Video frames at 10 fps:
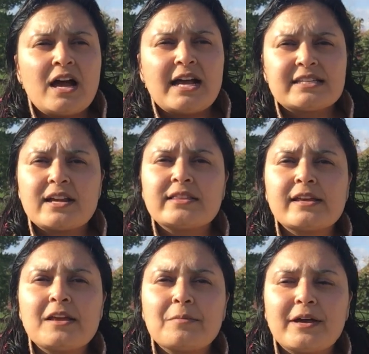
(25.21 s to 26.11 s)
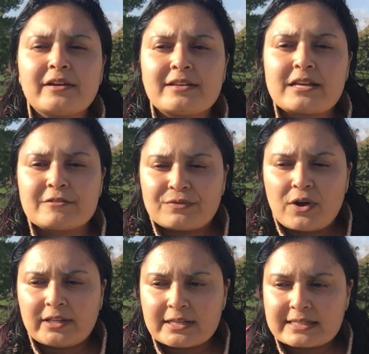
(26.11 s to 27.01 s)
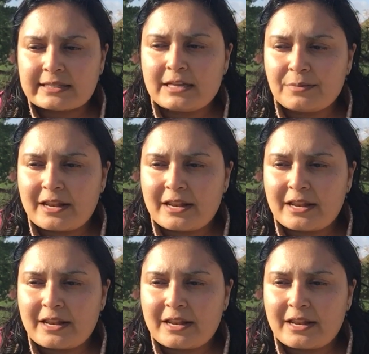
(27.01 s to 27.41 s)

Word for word: I started thinking about it as I was falling asleep,